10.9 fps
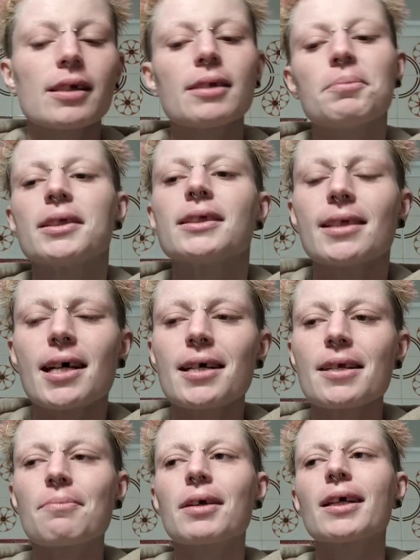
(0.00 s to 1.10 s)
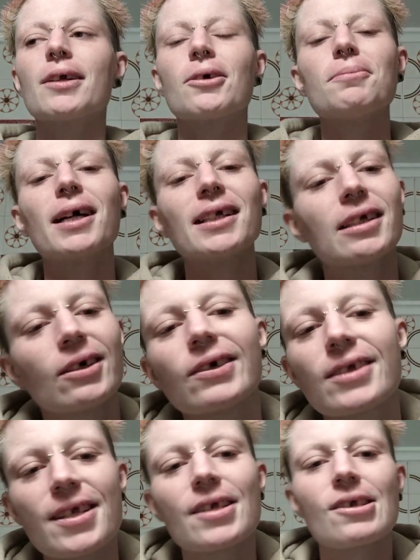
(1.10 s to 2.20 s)
it, but trust me, nobody
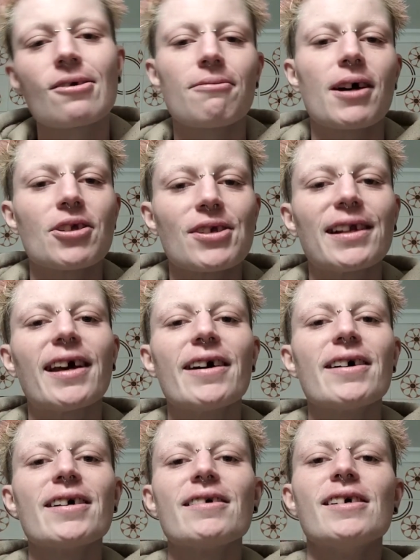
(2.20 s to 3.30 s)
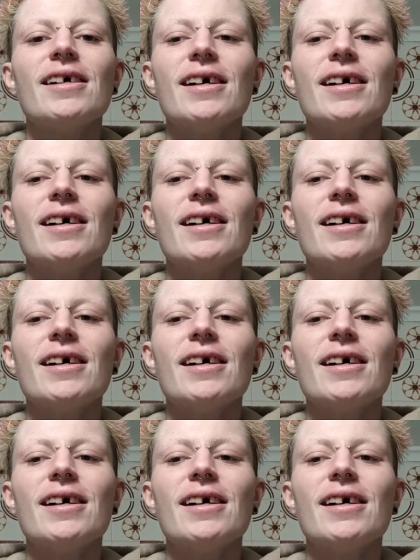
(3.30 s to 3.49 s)
notices your facial hair.